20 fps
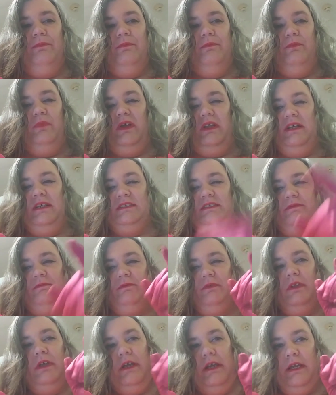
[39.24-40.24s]
But as of
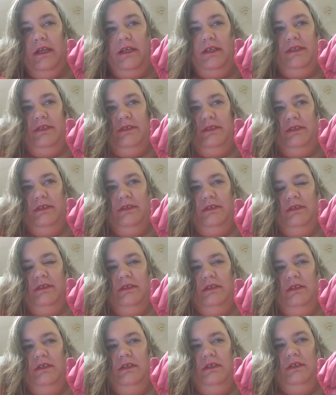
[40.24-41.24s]
late,
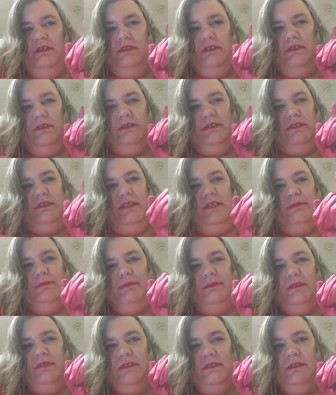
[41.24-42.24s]
there
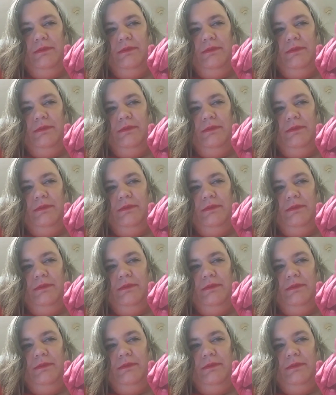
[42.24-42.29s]
seems